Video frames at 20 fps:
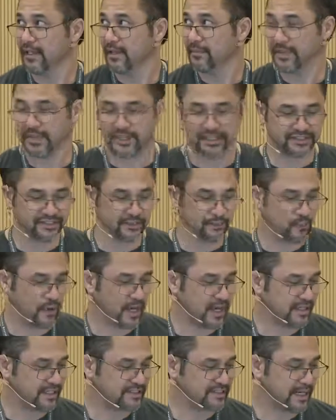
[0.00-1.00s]
Because the
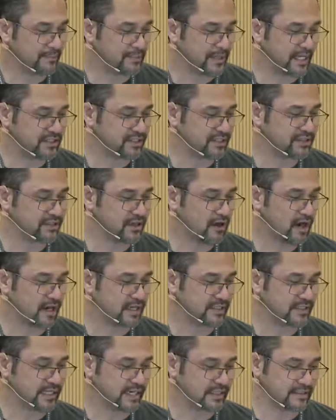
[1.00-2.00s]
way this application is
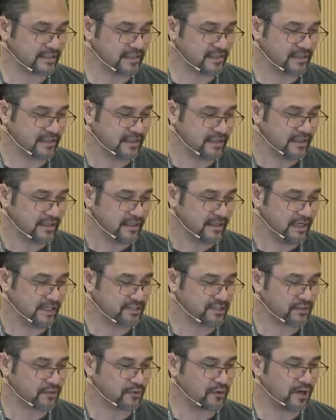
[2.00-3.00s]
architected
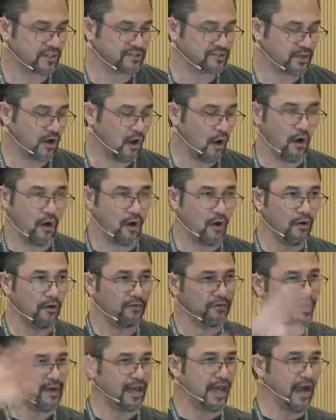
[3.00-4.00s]
is across
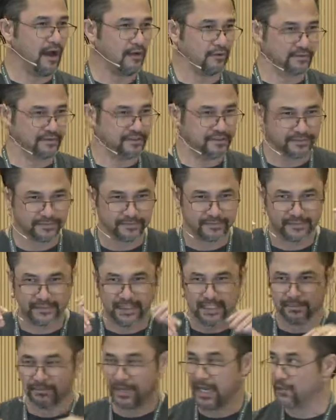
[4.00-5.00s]
all the clouds.
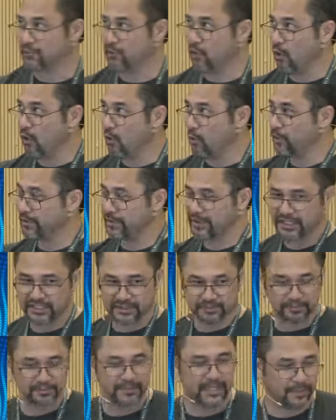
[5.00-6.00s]
My goal with
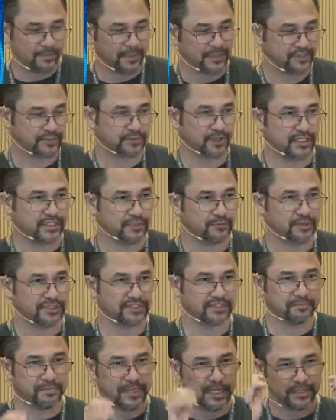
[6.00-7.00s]
this demonstration was
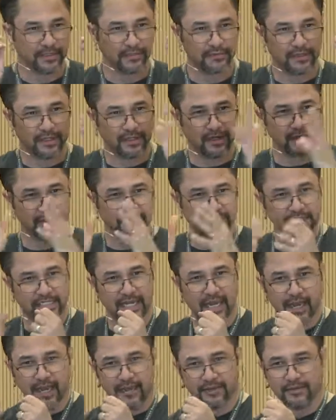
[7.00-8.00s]
to make you
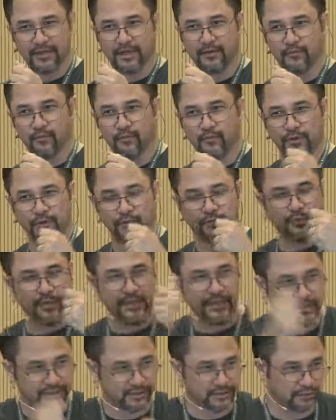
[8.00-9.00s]
understand that the
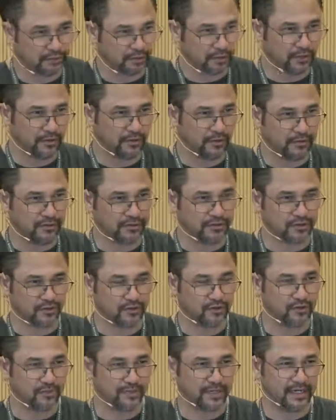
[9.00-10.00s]
reason you chose a
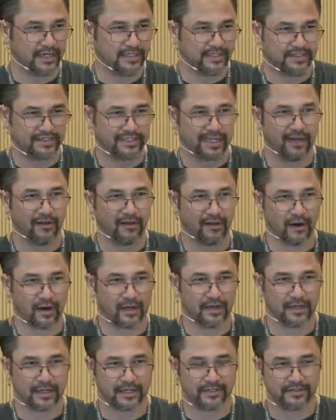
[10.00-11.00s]
Kubernetes-style
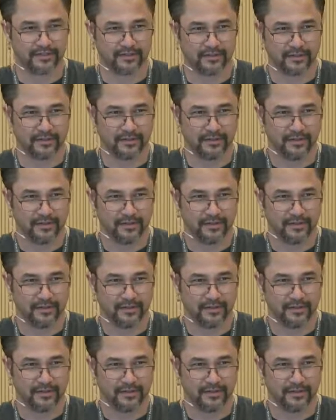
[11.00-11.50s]
architecture